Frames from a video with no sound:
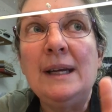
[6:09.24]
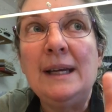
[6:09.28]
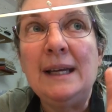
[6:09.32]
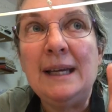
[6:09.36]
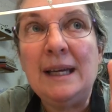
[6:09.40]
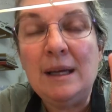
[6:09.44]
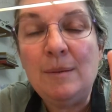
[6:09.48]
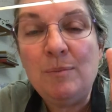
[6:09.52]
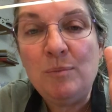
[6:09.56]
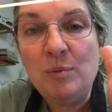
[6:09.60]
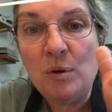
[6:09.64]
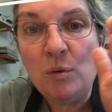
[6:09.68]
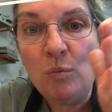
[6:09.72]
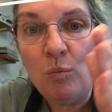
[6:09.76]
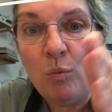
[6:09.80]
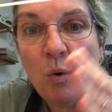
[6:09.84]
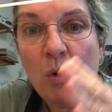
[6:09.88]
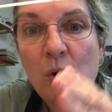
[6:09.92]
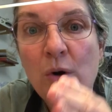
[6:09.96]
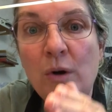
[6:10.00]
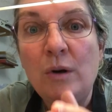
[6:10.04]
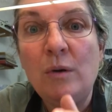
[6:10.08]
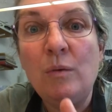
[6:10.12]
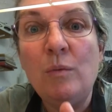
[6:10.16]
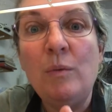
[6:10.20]
Keep your
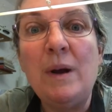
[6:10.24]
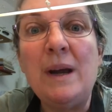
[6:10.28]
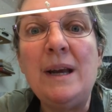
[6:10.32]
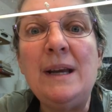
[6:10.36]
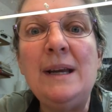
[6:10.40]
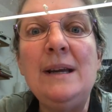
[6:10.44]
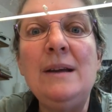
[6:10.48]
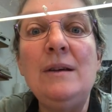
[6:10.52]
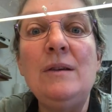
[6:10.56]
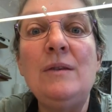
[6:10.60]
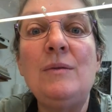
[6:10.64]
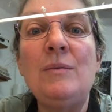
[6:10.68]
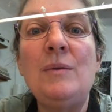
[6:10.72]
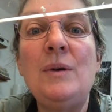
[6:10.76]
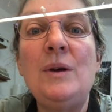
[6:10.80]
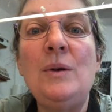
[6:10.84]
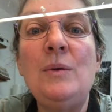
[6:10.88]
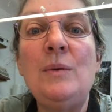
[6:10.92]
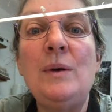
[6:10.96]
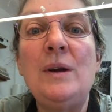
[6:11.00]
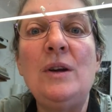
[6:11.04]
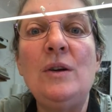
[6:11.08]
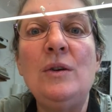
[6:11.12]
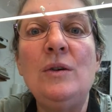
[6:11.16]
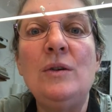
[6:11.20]
water running
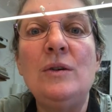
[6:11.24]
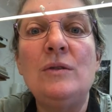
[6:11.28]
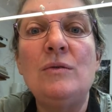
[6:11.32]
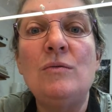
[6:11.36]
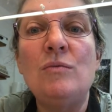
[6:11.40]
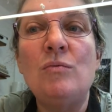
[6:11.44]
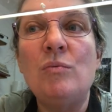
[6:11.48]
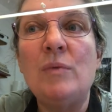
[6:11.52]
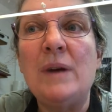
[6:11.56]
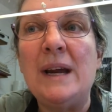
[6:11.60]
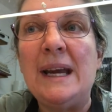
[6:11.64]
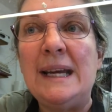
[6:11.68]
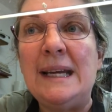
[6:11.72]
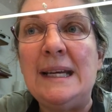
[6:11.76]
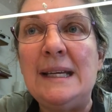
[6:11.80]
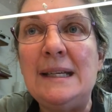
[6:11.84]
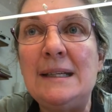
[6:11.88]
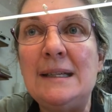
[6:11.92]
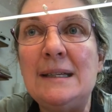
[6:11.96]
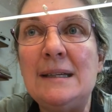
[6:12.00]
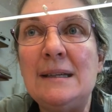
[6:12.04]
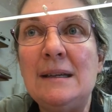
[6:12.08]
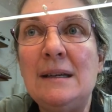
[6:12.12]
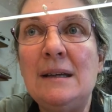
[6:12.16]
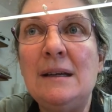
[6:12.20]
through at a good
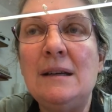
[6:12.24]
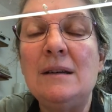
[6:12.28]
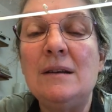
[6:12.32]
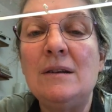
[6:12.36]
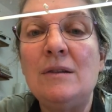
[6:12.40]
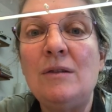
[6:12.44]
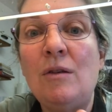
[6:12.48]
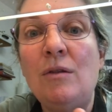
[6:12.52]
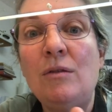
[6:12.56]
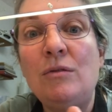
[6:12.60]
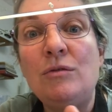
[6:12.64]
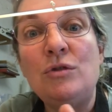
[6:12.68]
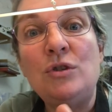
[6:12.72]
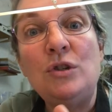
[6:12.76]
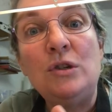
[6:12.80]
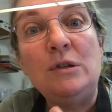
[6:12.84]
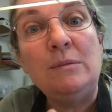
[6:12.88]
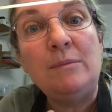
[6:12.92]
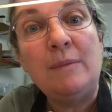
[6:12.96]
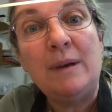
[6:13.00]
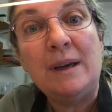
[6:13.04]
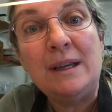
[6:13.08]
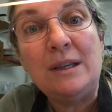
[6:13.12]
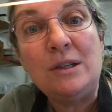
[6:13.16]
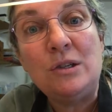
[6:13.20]
rate, not too
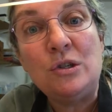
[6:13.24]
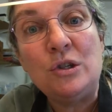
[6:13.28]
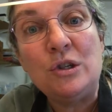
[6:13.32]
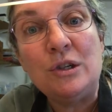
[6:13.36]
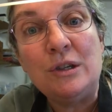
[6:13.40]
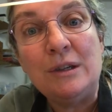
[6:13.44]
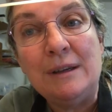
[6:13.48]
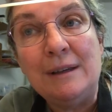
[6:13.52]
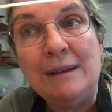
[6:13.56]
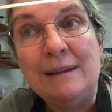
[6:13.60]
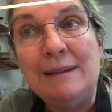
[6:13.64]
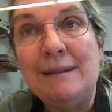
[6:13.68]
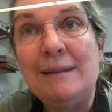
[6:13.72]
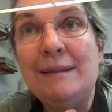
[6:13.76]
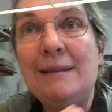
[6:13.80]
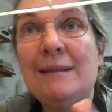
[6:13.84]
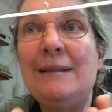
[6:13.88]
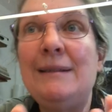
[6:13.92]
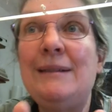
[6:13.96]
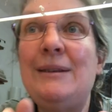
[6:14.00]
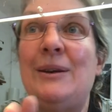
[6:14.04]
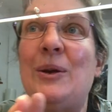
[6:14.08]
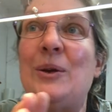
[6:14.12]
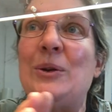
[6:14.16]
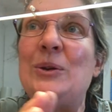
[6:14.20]
much,
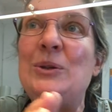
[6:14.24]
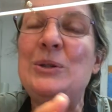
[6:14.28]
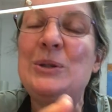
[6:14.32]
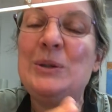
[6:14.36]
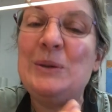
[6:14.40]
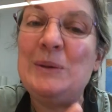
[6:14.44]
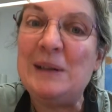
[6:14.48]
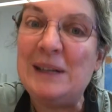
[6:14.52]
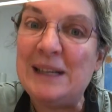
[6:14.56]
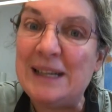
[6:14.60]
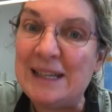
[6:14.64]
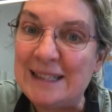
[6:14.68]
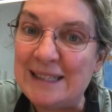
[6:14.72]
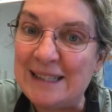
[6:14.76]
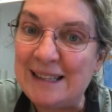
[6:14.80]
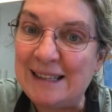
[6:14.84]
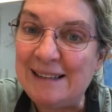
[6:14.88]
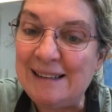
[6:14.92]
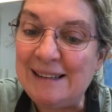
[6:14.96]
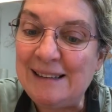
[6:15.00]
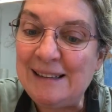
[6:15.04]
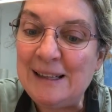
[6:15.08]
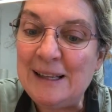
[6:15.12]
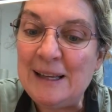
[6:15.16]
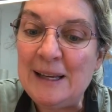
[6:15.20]
not too
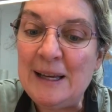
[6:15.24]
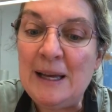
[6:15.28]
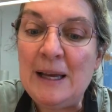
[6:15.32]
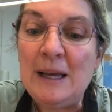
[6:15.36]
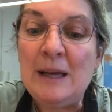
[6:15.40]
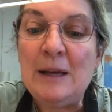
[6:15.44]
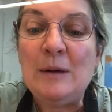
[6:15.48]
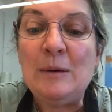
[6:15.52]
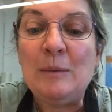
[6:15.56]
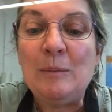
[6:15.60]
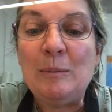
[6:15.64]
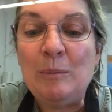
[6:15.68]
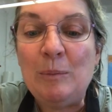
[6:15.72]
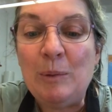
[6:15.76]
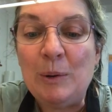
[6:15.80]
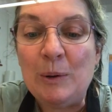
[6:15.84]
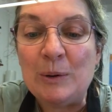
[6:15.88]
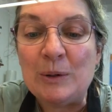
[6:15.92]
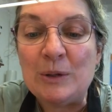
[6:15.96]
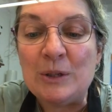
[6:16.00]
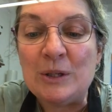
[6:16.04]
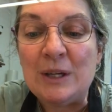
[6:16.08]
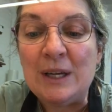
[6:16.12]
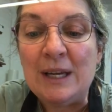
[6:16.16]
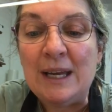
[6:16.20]
little,
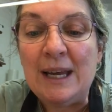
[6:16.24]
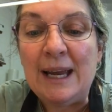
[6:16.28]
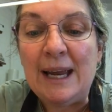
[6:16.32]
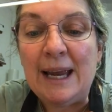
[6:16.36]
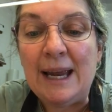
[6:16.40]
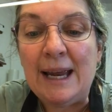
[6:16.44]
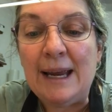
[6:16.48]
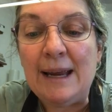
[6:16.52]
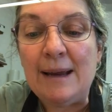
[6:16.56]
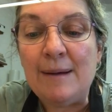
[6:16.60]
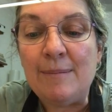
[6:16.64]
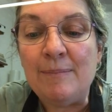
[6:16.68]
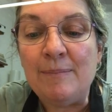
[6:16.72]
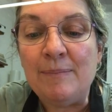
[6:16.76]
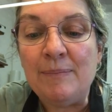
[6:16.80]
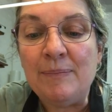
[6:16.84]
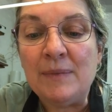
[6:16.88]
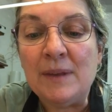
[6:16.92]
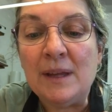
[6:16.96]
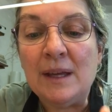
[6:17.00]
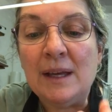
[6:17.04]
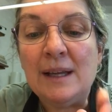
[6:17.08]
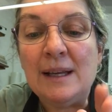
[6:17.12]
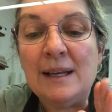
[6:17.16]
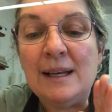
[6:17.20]
but
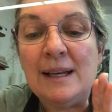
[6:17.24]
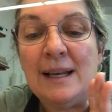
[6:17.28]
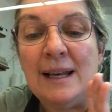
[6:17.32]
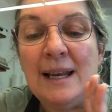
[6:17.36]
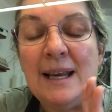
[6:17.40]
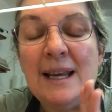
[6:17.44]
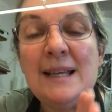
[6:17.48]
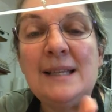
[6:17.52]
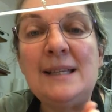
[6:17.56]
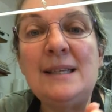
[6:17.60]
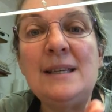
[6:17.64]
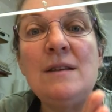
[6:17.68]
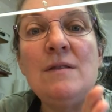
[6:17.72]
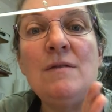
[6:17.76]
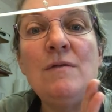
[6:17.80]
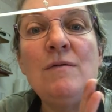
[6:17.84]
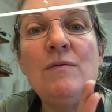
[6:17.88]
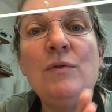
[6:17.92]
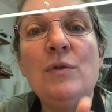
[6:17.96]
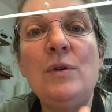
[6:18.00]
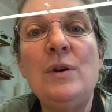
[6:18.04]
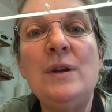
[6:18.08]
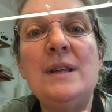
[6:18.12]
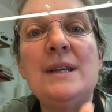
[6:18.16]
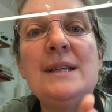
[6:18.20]
listen
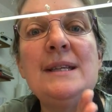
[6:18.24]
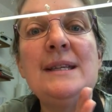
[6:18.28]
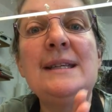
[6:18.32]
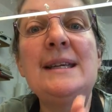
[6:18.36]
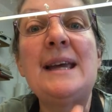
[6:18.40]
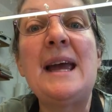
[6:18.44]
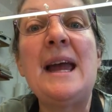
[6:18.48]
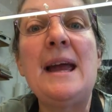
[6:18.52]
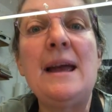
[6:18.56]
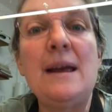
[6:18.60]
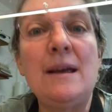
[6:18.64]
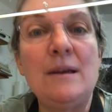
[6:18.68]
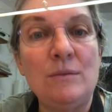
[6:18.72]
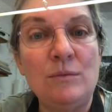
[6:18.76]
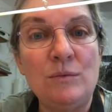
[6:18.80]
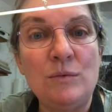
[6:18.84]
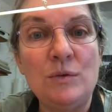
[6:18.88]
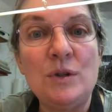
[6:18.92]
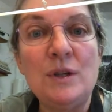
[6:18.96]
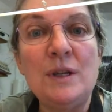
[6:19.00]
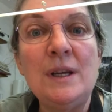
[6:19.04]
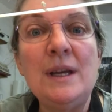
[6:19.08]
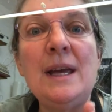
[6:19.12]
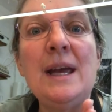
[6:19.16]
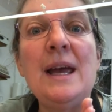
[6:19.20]
for the
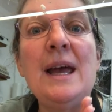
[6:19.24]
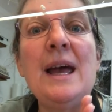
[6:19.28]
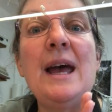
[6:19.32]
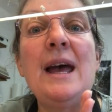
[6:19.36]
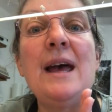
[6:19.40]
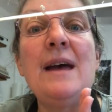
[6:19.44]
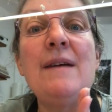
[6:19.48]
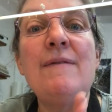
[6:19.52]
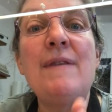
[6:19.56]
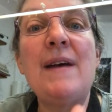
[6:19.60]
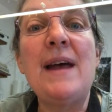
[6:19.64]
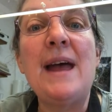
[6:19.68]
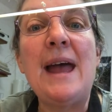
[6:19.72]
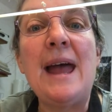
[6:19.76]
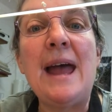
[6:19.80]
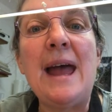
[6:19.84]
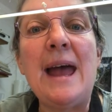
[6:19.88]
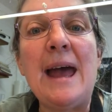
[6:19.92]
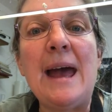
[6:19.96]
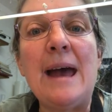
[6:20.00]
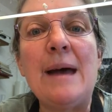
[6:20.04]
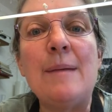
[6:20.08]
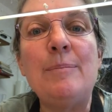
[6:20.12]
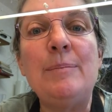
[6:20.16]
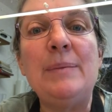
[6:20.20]
sound of
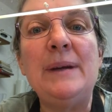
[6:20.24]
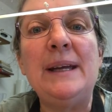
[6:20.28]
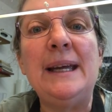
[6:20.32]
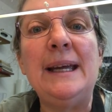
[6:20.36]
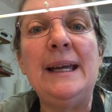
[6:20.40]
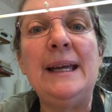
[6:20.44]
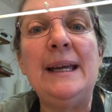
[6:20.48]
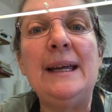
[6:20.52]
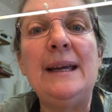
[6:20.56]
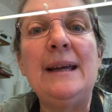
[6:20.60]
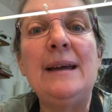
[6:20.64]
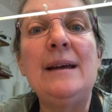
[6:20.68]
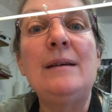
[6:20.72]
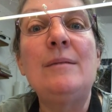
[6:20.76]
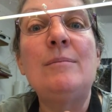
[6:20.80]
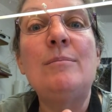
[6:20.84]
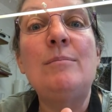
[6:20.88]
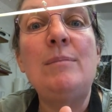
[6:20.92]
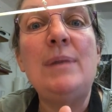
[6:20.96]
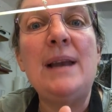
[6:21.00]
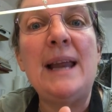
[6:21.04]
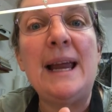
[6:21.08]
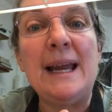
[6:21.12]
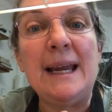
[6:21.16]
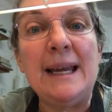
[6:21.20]
a happy
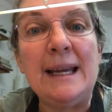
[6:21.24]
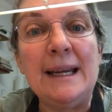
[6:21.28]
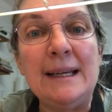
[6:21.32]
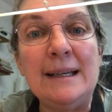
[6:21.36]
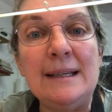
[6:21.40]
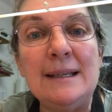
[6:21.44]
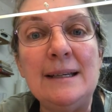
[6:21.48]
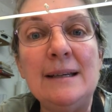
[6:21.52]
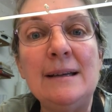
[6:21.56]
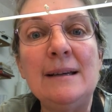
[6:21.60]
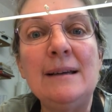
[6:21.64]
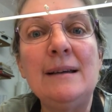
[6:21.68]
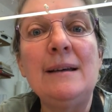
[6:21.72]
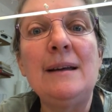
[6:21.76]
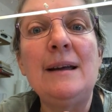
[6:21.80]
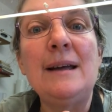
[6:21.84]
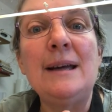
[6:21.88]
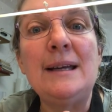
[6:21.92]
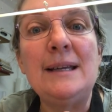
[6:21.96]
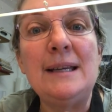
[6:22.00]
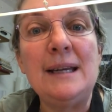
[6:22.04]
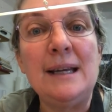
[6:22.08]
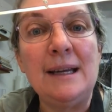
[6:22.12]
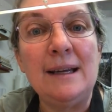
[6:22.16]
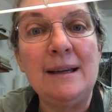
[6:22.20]
blade
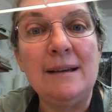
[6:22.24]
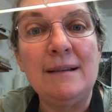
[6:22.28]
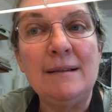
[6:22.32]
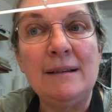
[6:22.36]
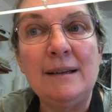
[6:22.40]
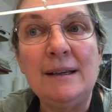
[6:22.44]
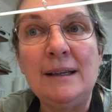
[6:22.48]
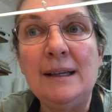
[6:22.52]
cutting.